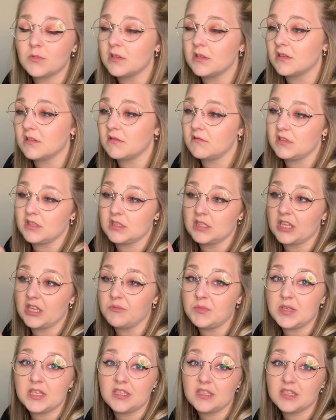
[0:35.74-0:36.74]
with, just to give
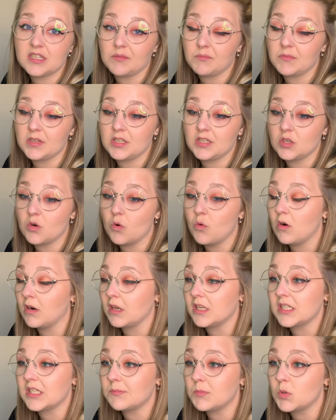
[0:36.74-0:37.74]
me something to go on,
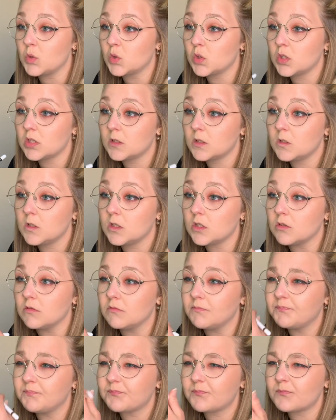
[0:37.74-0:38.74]
I suppose. So